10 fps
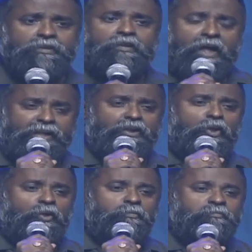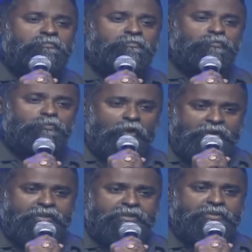I know what
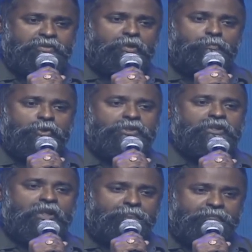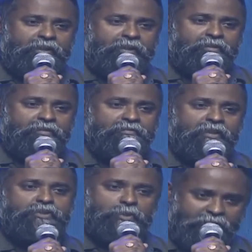is your position after
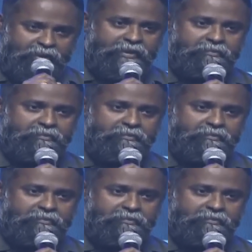Arjun Reddy?